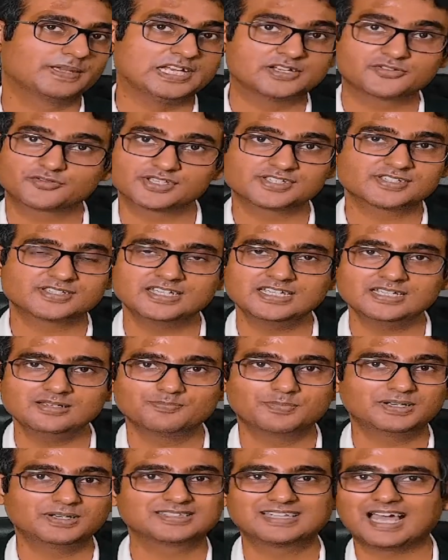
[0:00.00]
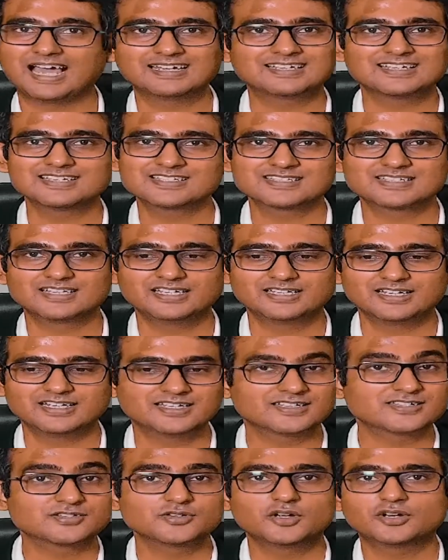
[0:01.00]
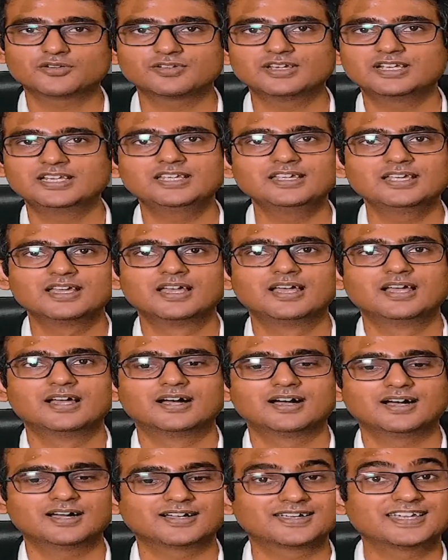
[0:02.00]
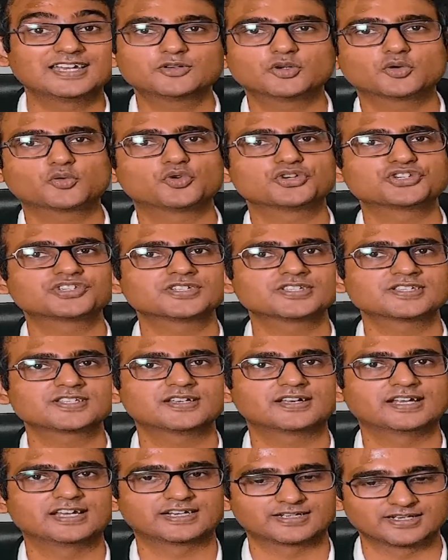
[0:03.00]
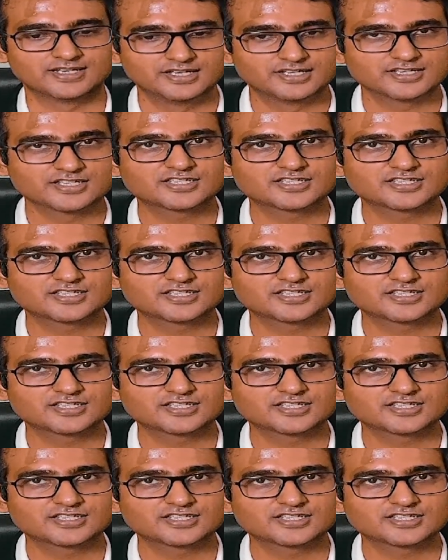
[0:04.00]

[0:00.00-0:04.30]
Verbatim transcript: interesting, but that is it, it does not really uh, get your questions correct.